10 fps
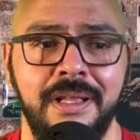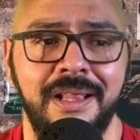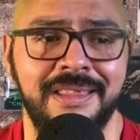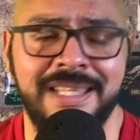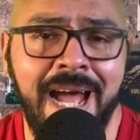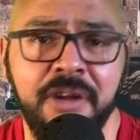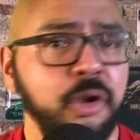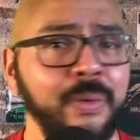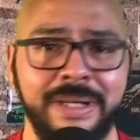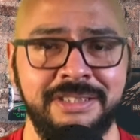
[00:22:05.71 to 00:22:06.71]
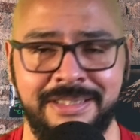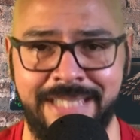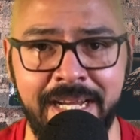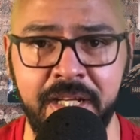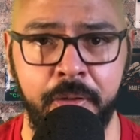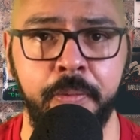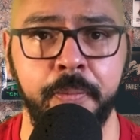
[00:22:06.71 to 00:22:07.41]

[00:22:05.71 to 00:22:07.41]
then I don't know what else to say to you.